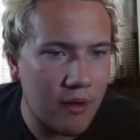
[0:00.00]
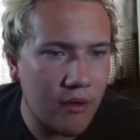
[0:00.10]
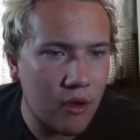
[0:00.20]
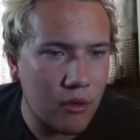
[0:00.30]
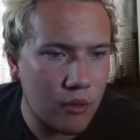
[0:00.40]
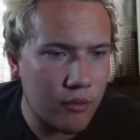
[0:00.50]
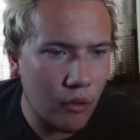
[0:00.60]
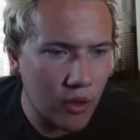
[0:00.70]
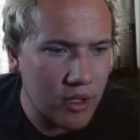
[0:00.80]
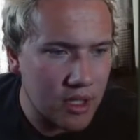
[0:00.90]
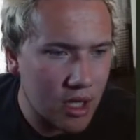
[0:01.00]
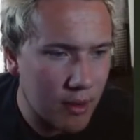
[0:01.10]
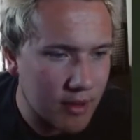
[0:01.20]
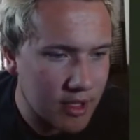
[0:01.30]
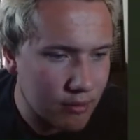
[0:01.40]
Matt Vogel, who voices
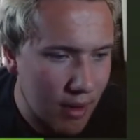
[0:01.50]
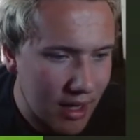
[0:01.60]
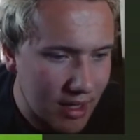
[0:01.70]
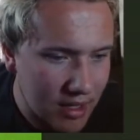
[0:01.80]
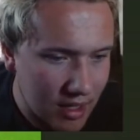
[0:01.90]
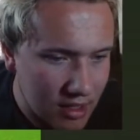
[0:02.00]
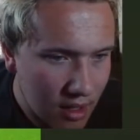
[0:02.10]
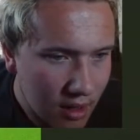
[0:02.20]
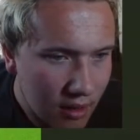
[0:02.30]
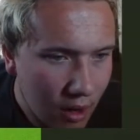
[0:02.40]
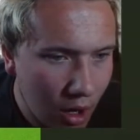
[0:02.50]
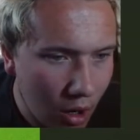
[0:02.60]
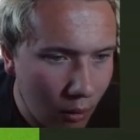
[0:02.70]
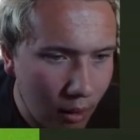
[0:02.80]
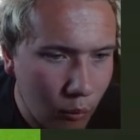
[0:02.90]
Kermit, to make these.
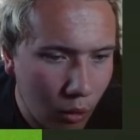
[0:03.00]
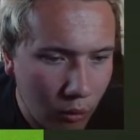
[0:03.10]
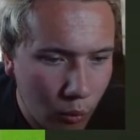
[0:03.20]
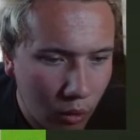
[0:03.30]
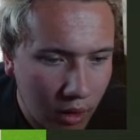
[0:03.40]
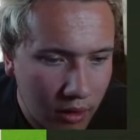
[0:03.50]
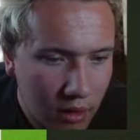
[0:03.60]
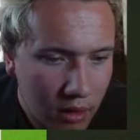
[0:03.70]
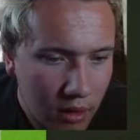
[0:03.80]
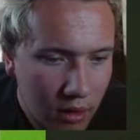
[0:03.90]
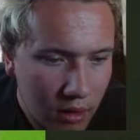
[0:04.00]
Oh, I want one.